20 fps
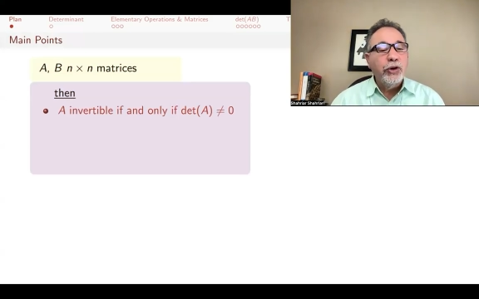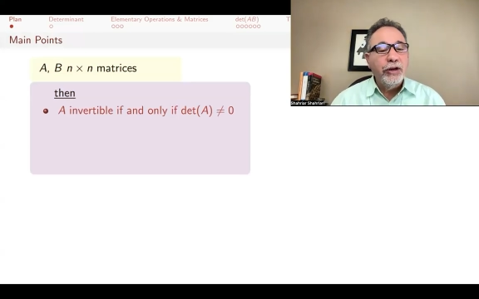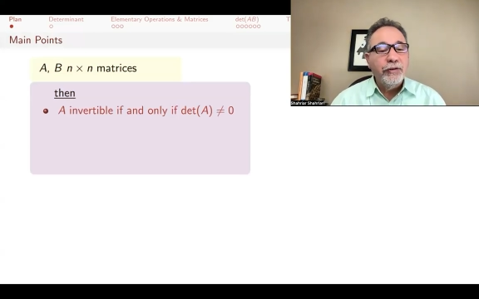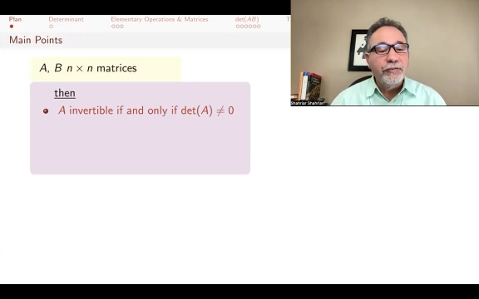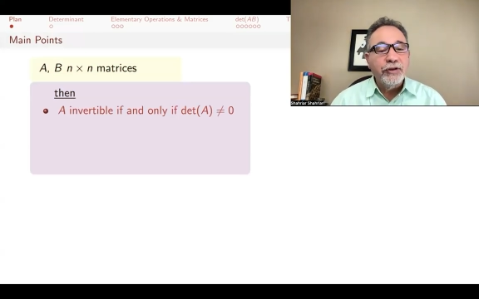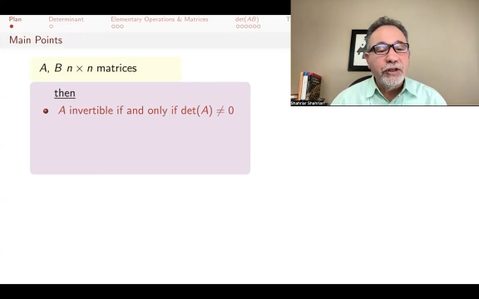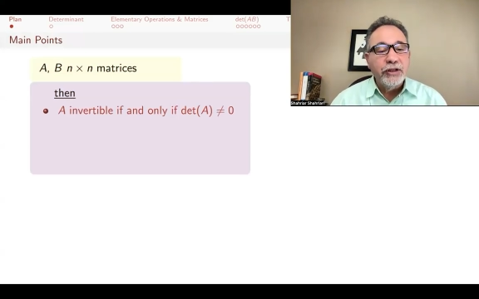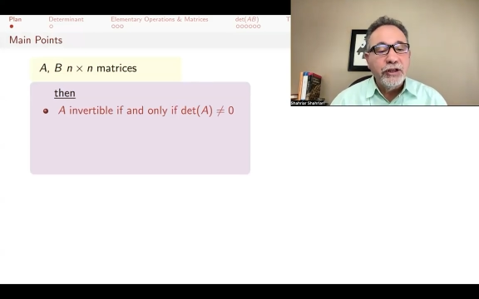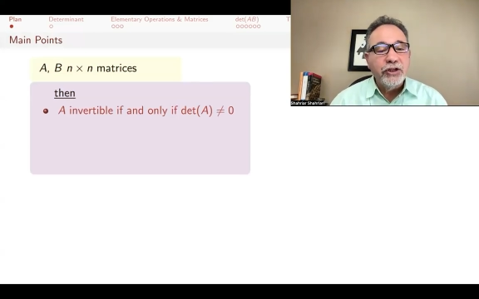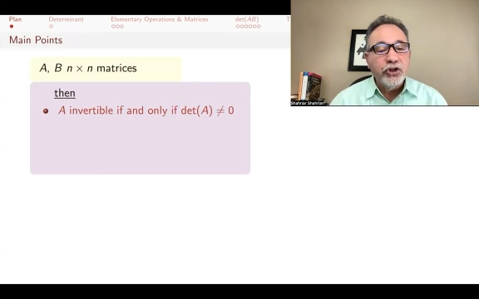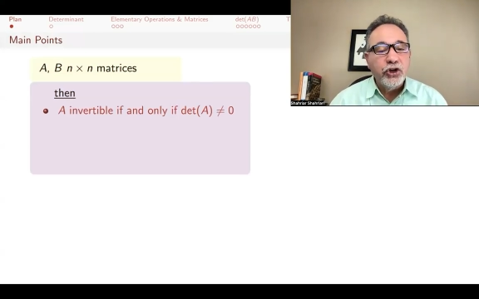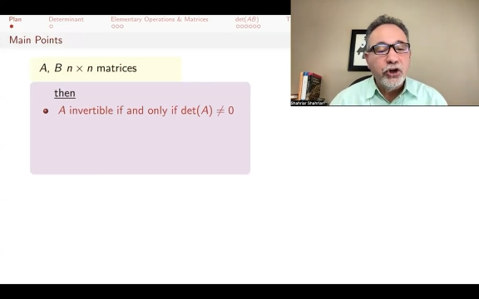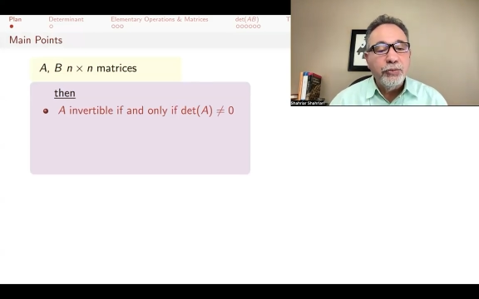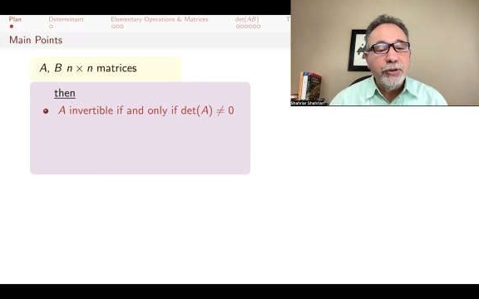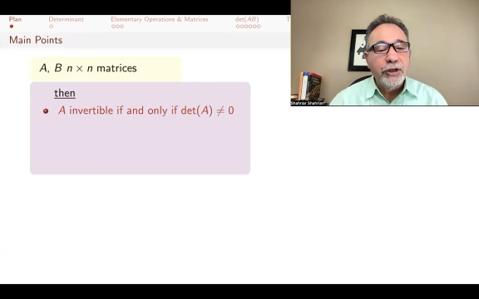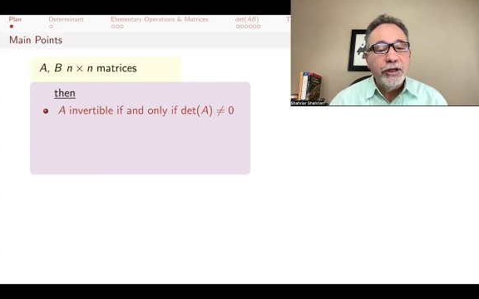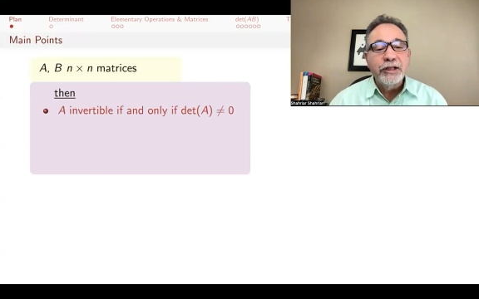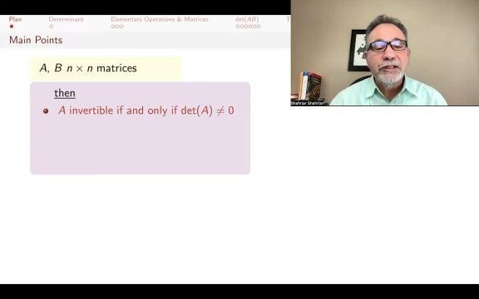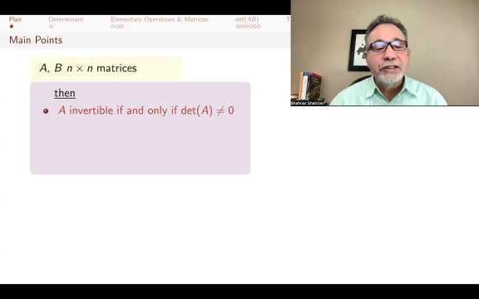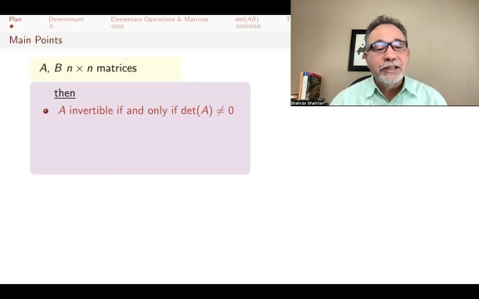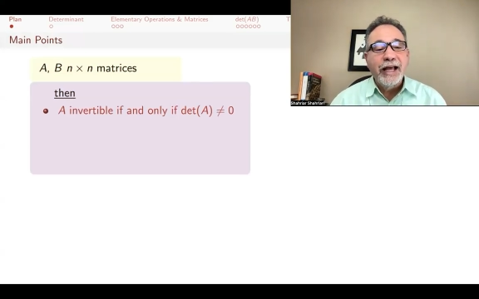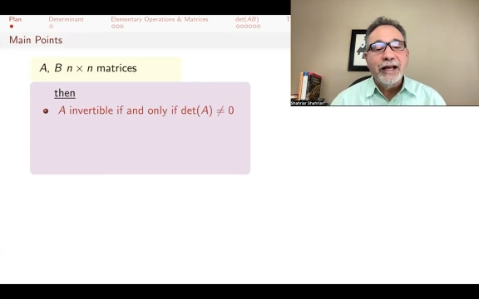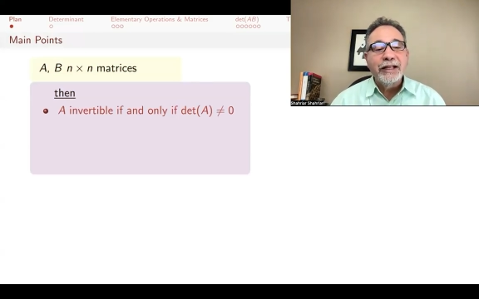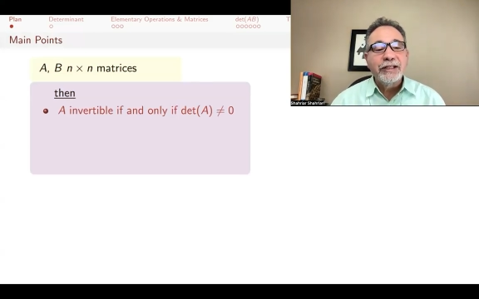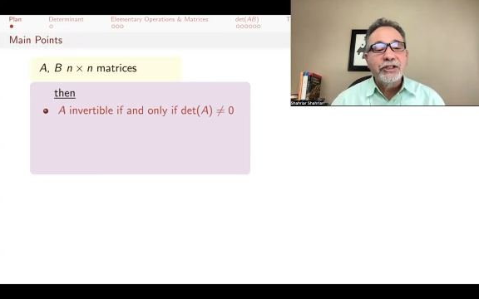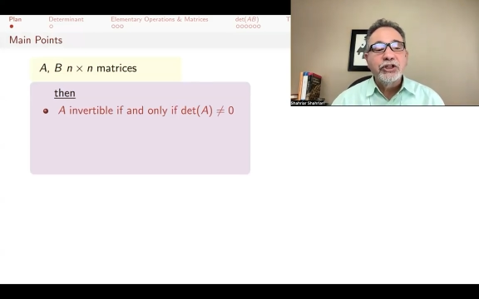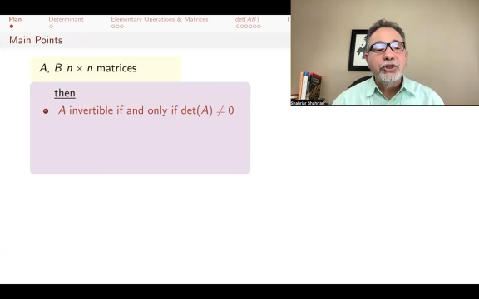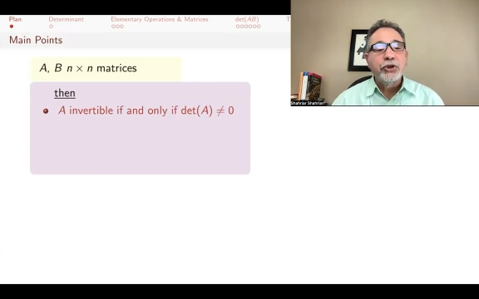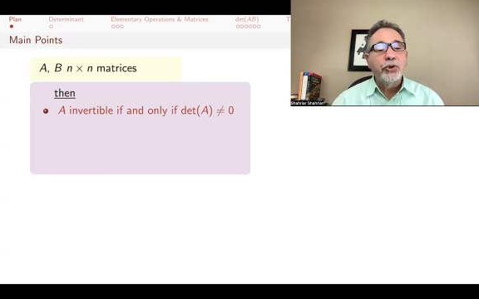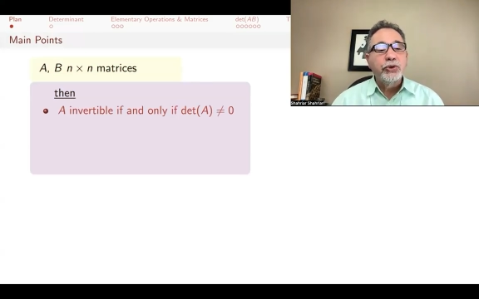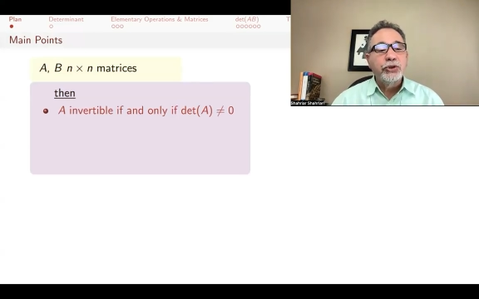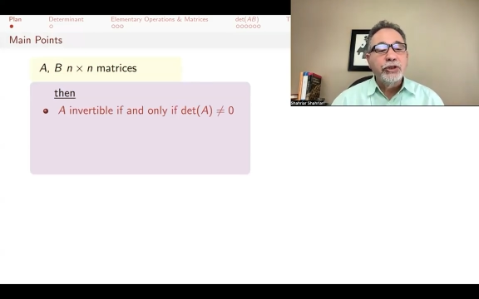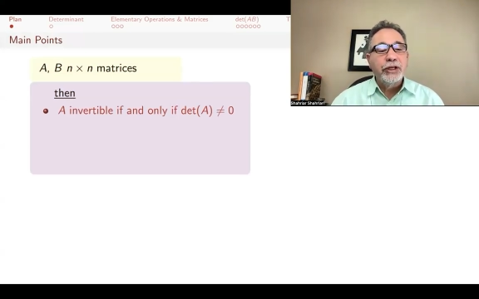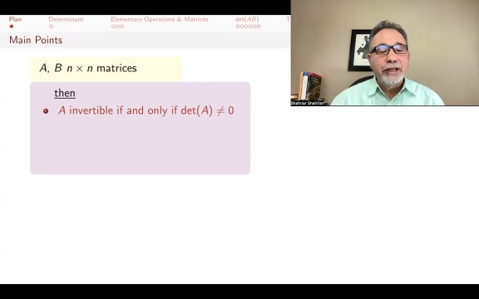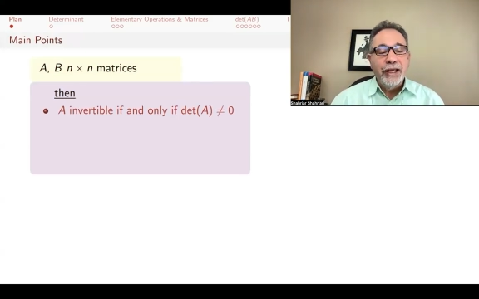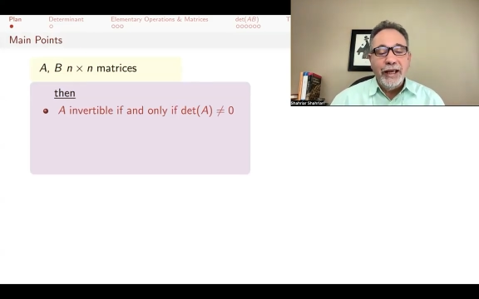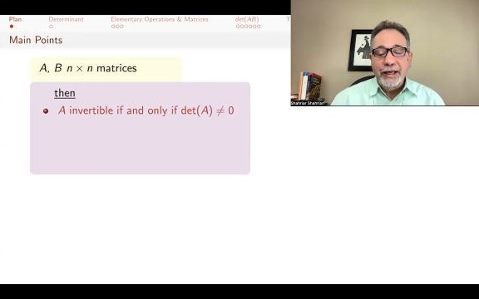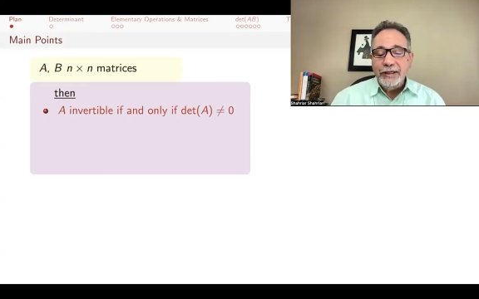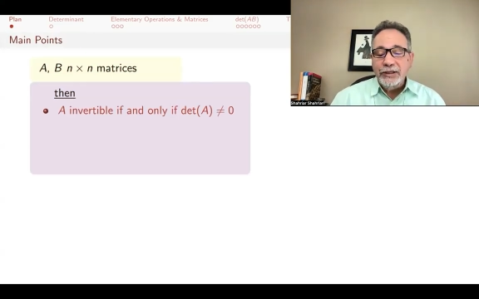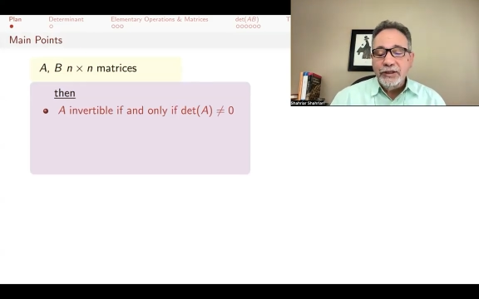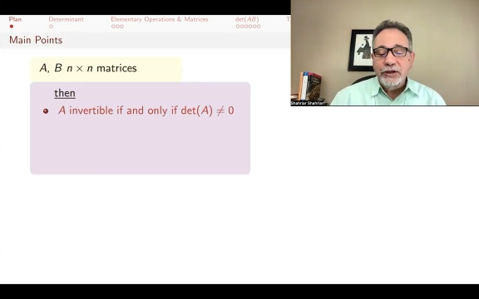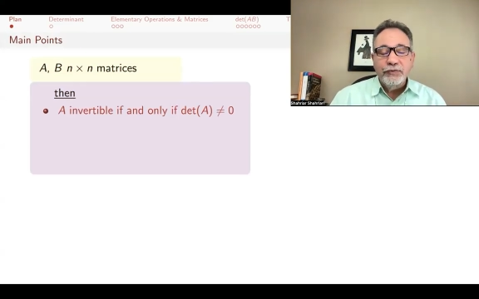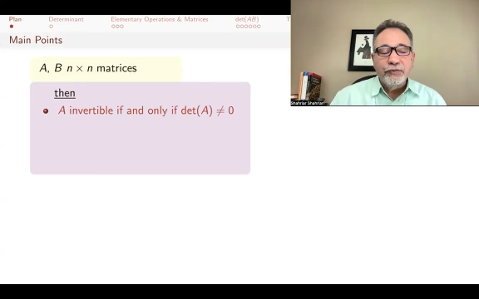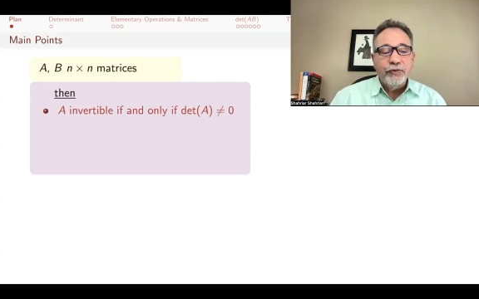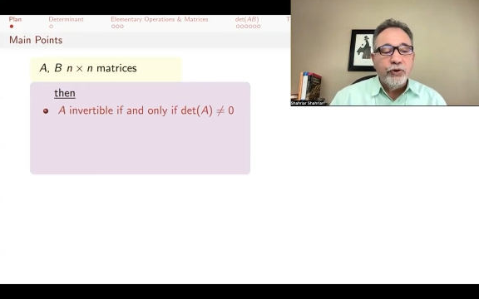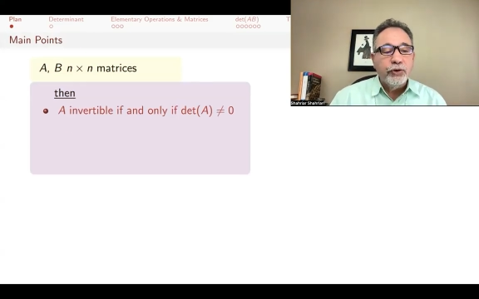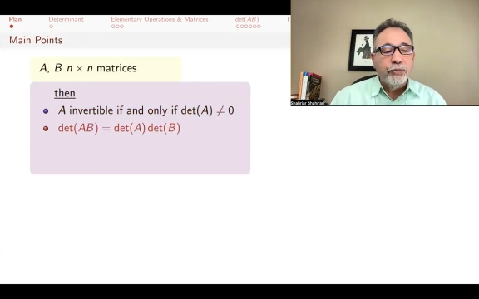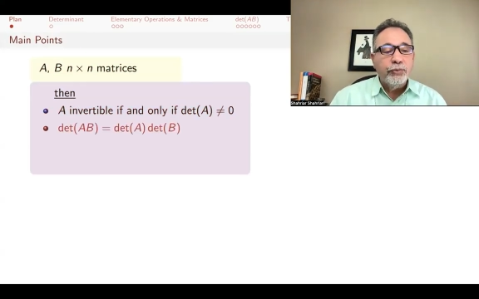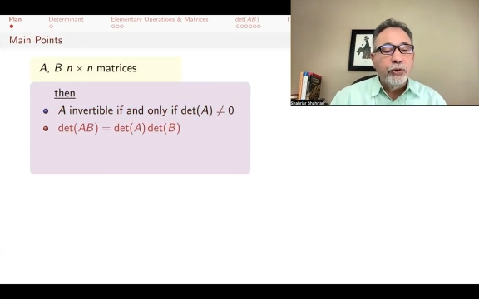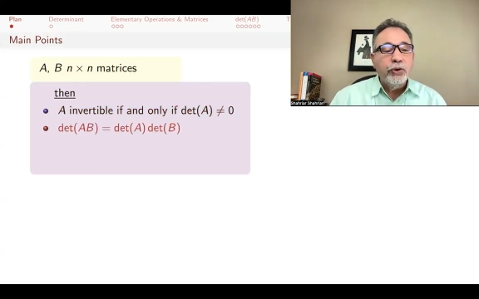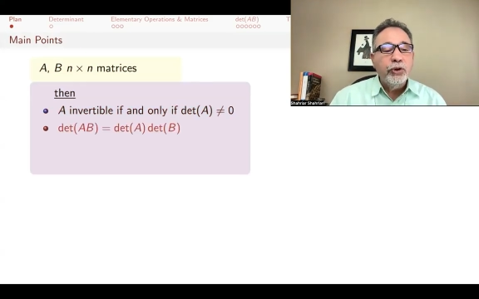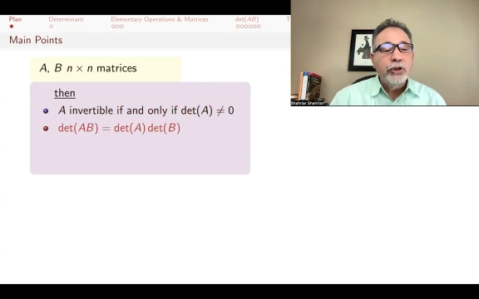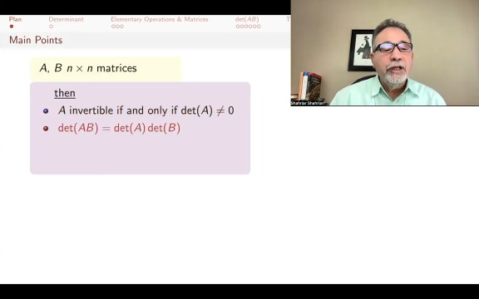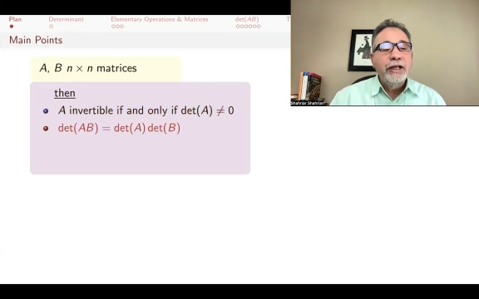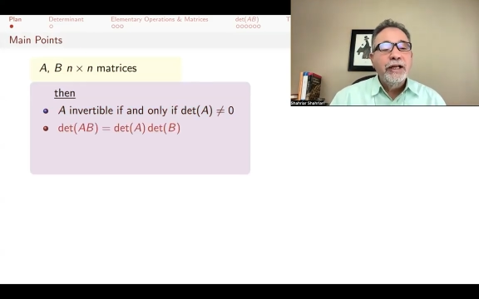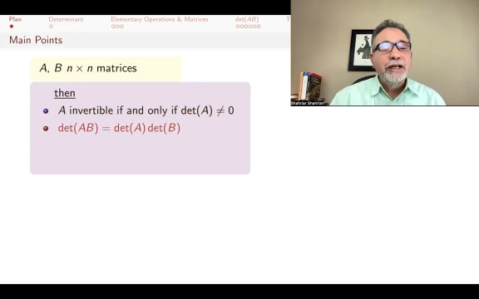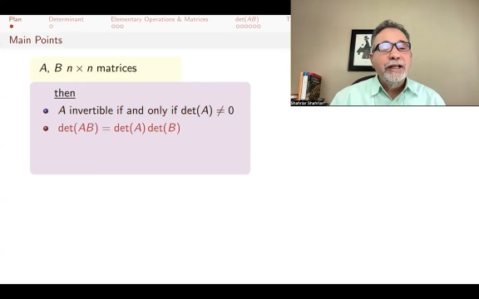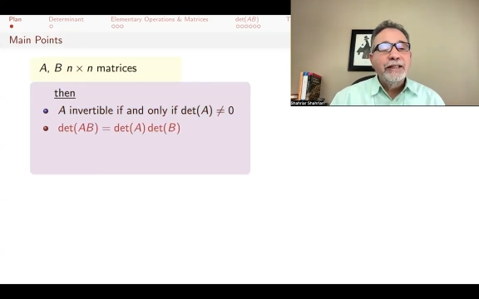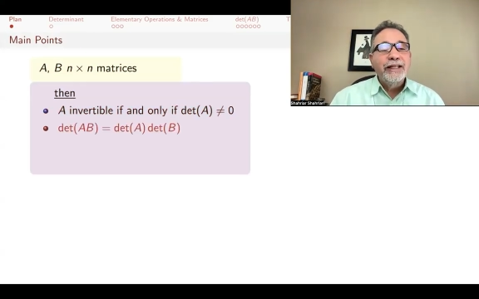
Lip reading: and if the determinant is non-zero, then A is invertible.